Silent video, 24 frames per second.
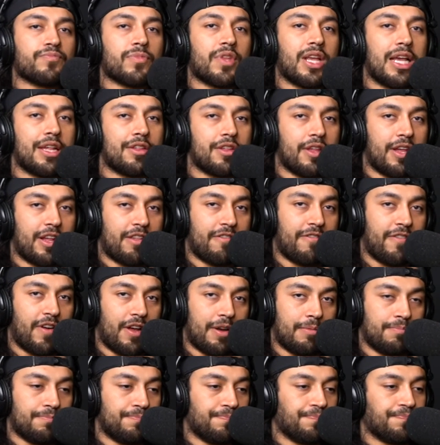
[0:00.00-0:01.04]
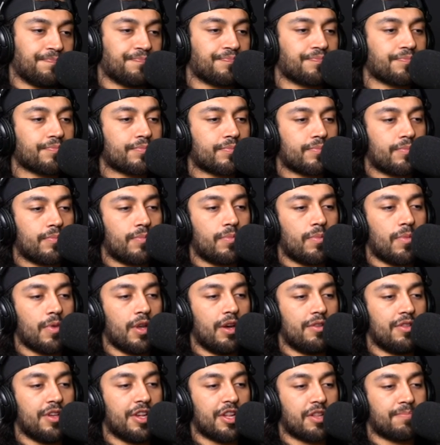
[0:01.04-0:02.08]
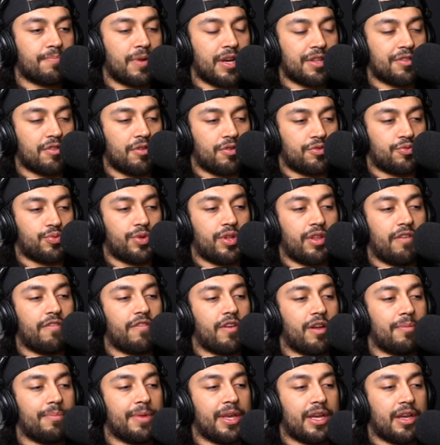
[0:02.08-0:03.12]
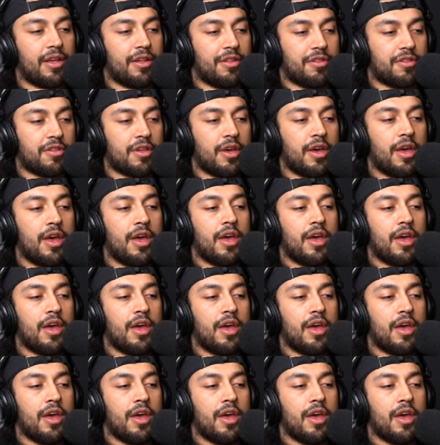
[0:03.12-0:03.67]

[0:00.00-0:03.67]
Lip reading: So that's fun. The espresso is really fun because